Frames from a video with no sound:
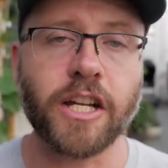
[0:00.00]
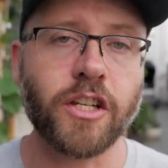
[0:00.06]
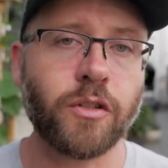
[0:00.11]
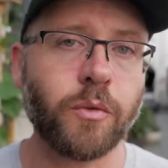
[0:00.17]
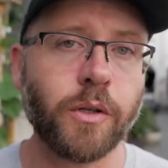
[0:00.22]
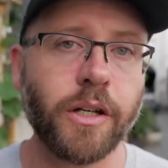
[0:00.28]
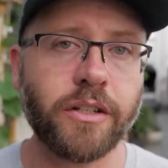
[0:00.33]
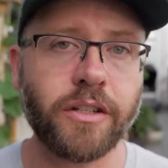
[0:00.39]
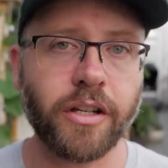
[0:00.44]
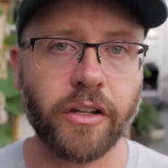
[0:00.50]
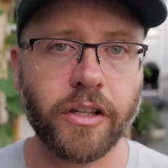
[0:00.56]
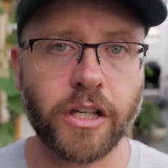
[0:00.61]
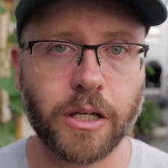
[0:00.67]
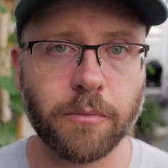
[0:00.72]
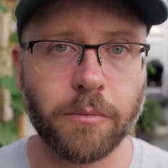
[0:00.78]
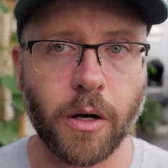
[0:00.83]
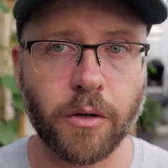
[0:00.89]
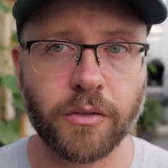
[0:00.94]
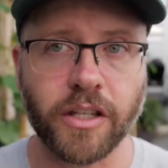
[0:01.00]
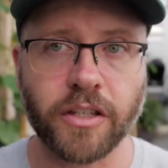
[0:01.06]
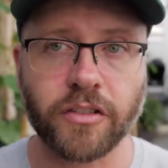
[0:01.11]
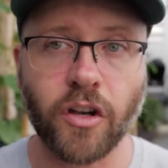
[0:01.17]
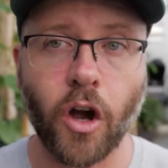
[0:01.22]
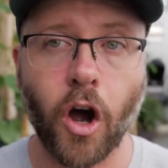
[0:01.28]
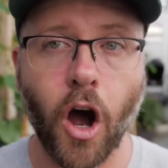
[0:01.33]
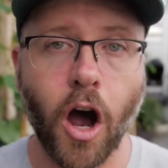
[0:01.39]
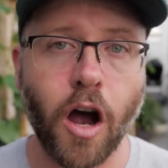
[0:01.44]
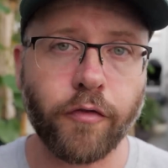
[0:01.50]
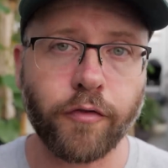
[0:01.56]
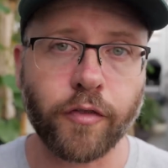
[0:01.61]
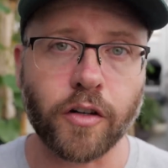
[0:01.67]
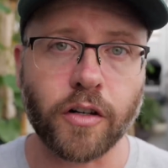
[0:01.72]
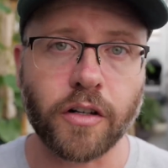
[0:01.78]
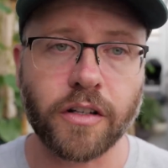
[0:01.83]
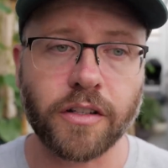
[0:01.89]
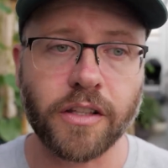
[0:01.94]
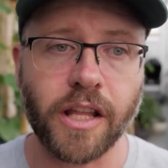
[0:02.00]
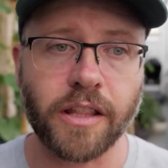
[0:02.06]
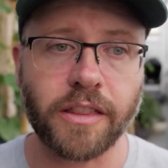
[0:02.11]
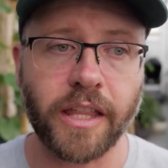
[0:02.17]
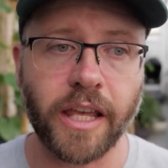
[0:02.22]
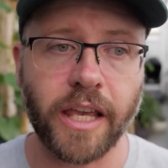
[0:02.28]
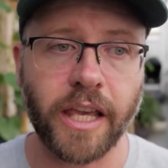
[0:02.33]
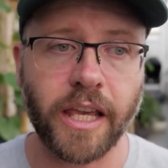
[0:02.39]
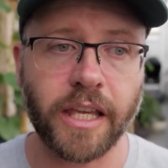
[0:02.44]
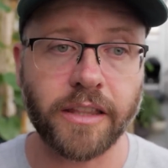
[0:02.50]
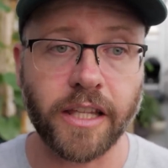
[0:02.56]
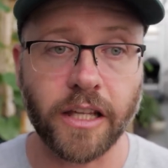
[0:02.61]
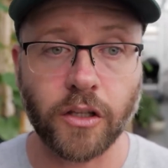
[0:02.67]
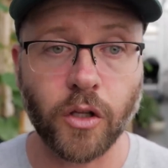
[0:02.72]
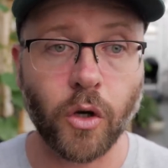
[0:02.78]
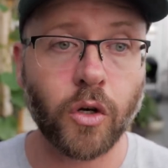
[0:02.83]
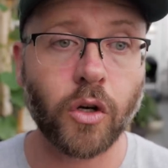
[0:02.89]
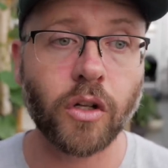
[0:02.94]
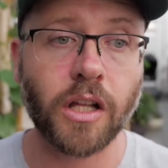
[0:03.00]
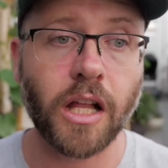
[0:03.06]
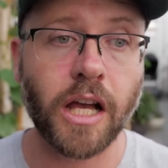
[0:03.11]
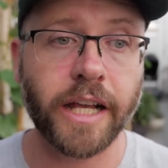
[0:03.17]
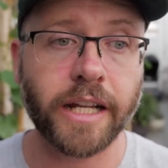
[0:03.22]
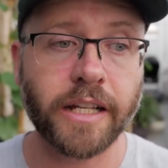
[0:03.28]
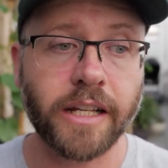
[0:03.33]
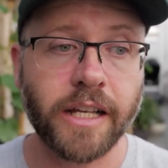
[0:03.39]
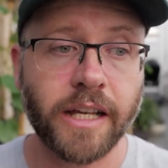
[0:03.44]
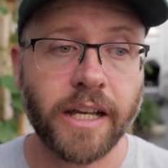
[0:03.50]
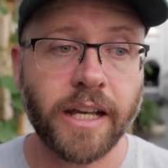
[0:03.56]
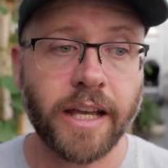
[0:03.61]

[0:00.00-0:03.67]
I just wanna tell you about this offer that they, that Local Line